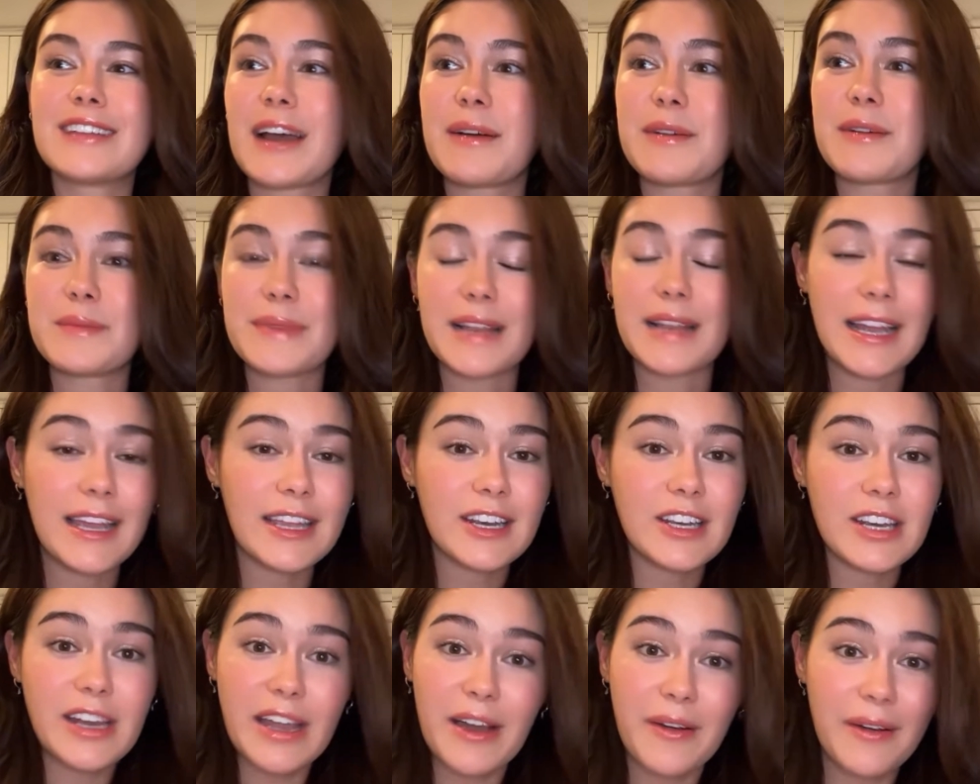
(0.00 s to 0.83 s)
be like,
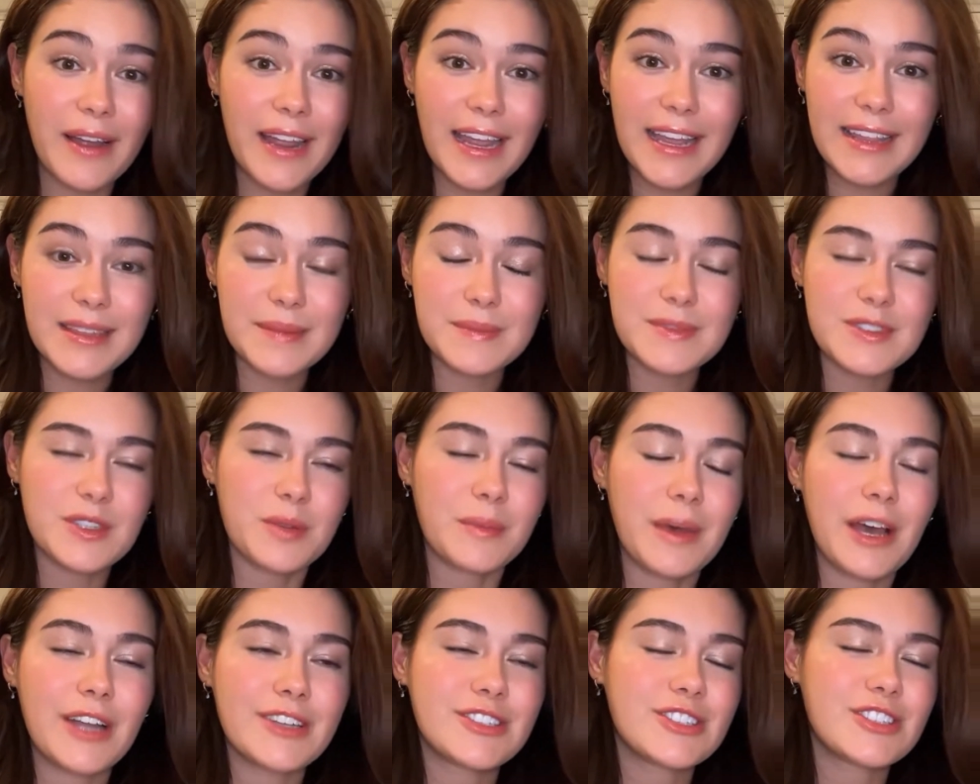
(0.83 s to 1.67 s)
no, I hate them so
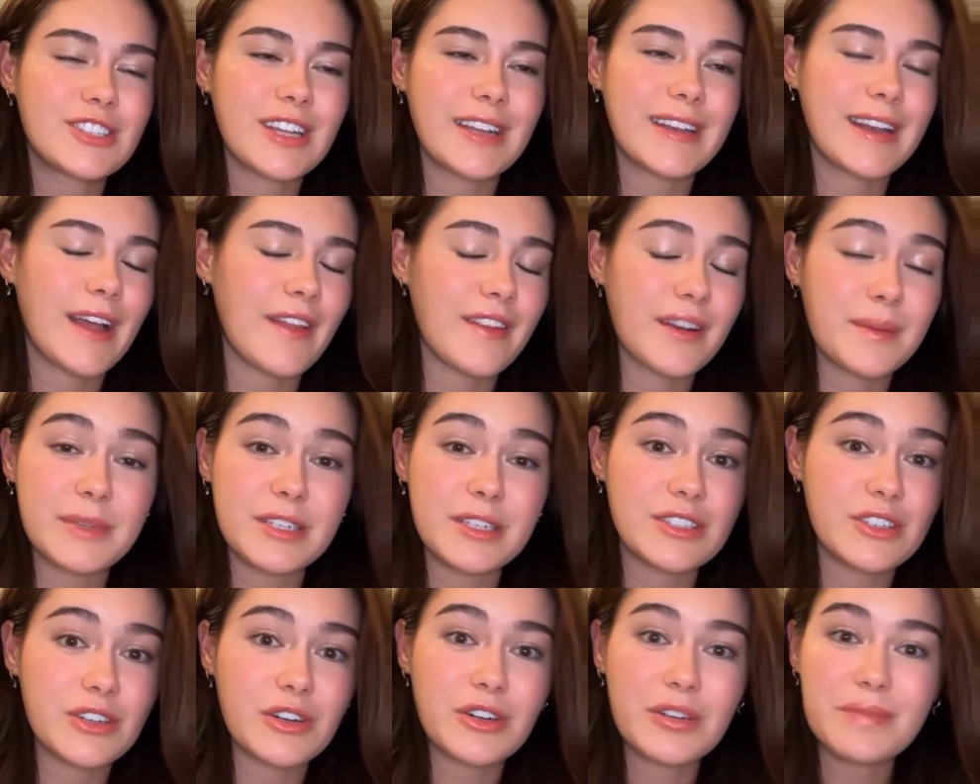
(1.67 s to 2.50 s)
much. And now that I'm an
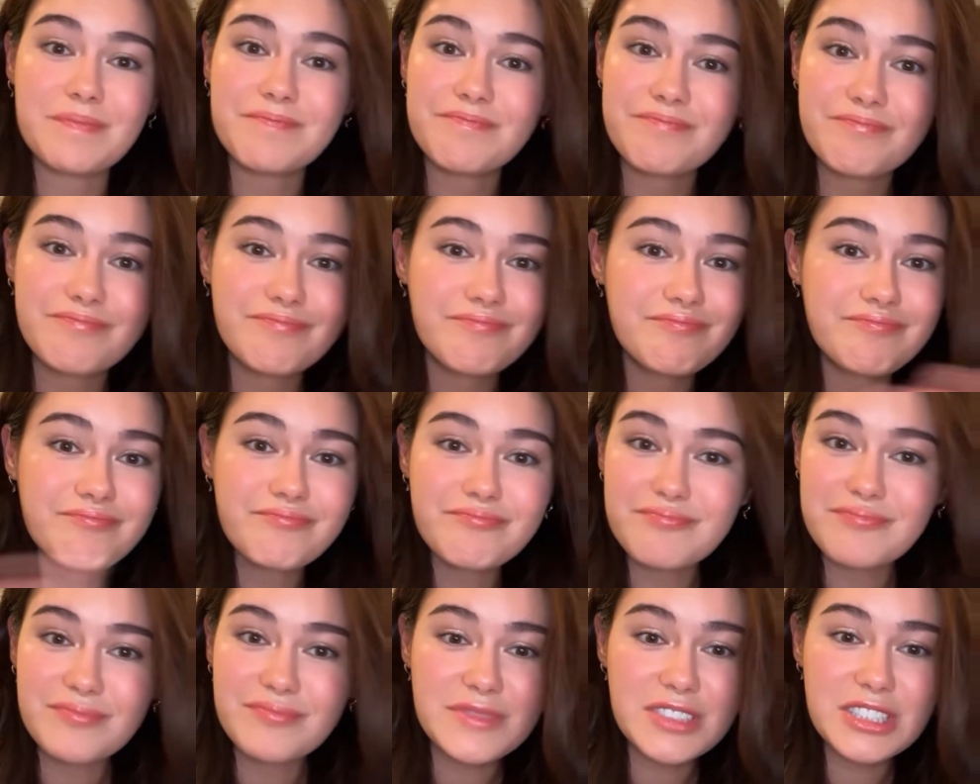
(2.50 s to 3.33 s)
adult,
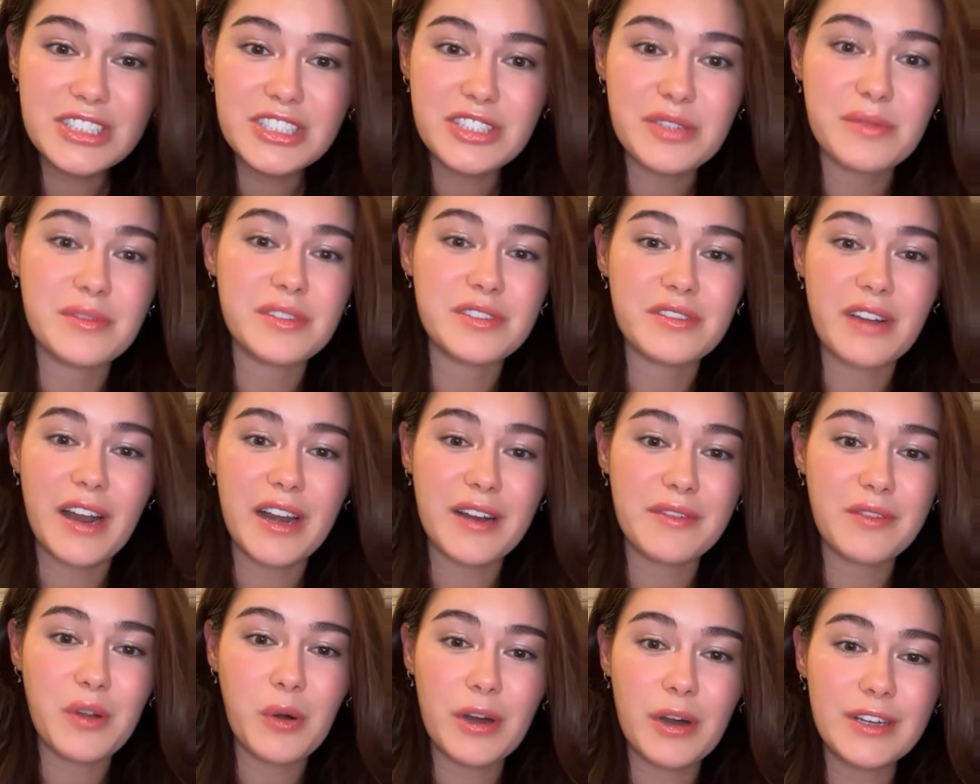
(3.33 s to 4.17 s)
she was right, of
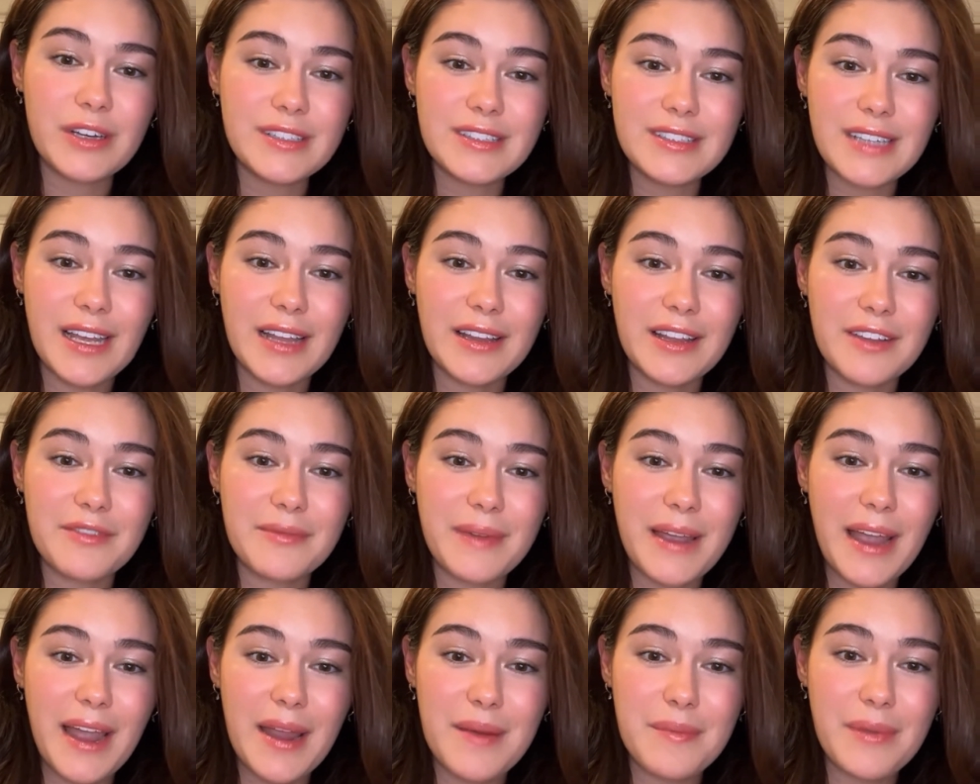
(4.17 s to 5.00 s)
course. I love my
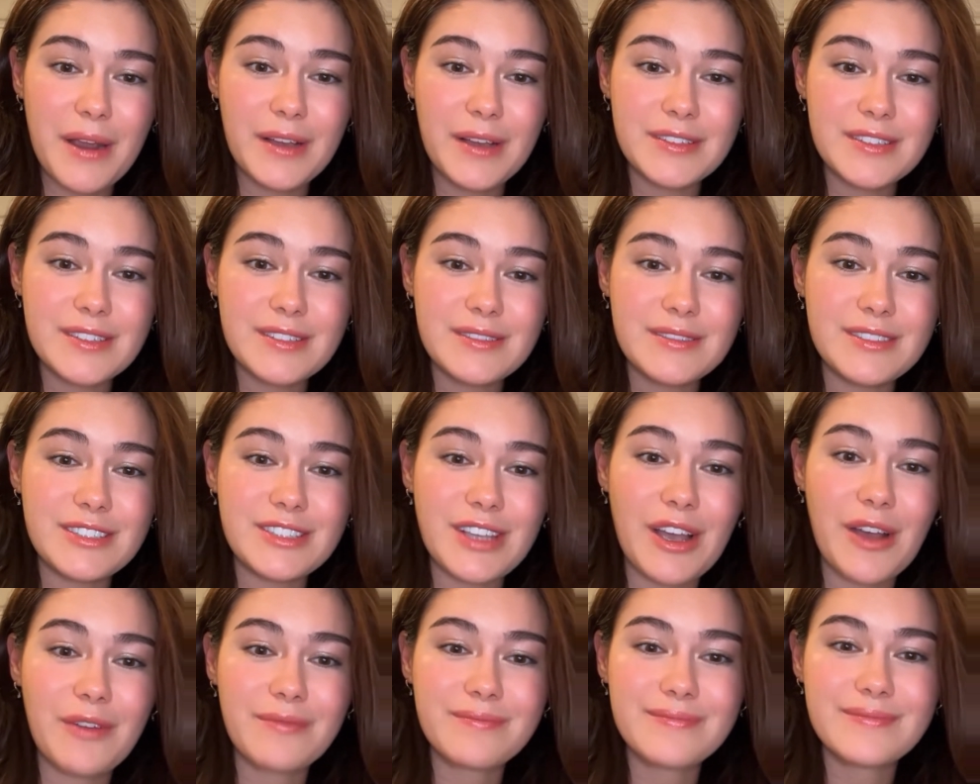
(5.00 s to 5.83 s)
eyebrows.
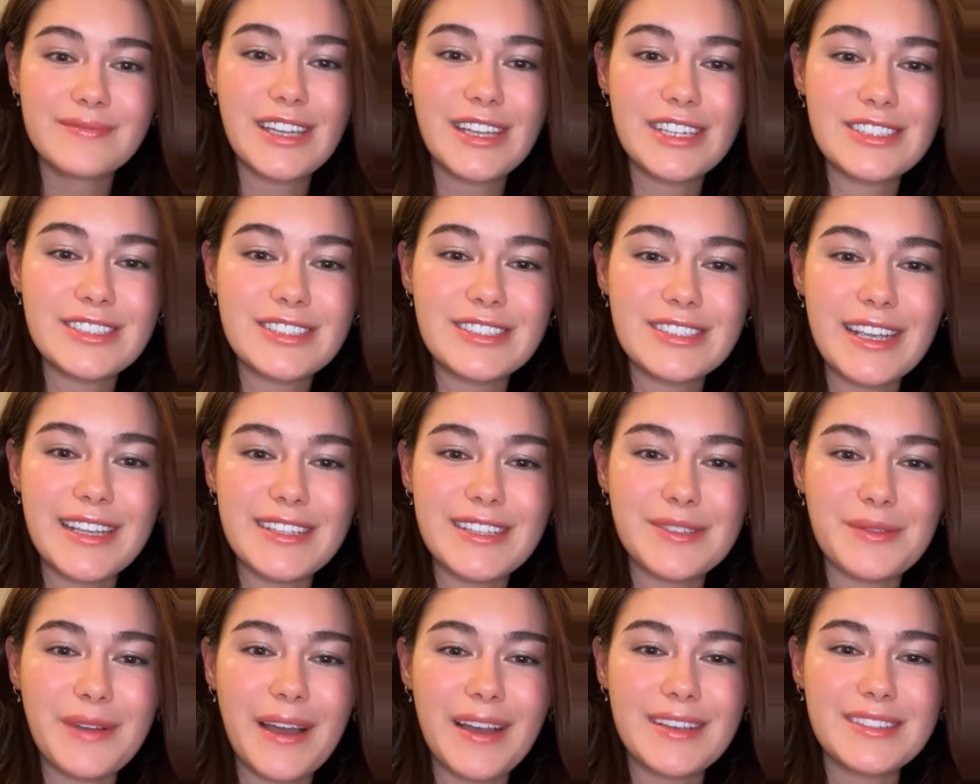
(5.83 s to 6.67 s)
So it just takes a
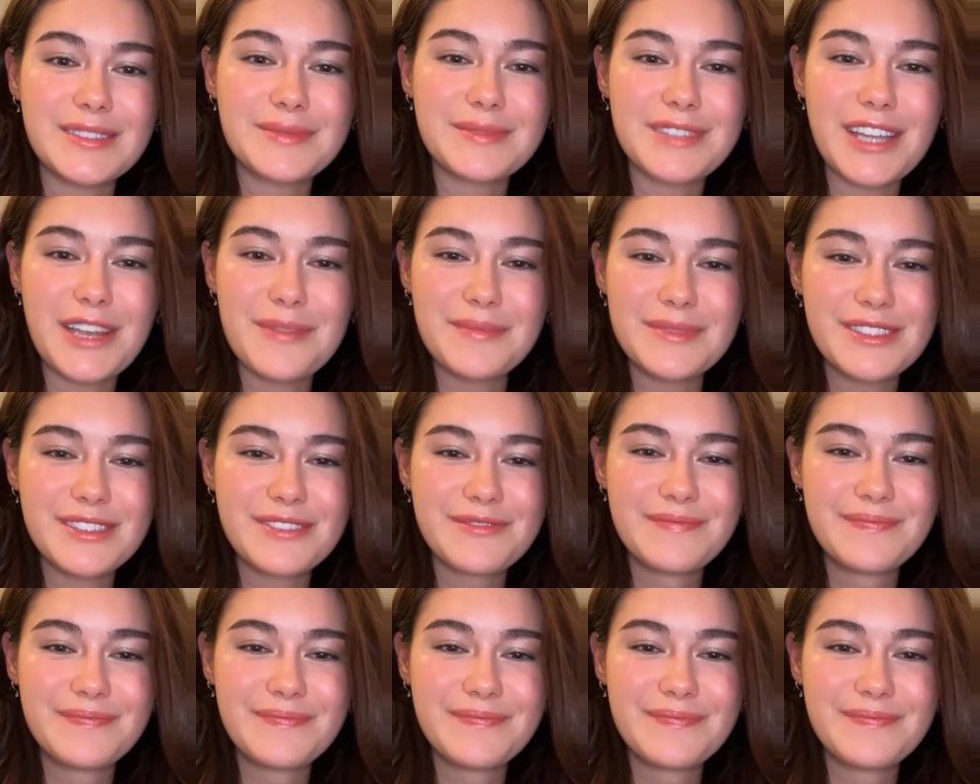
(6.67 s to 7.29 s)
while sometimes.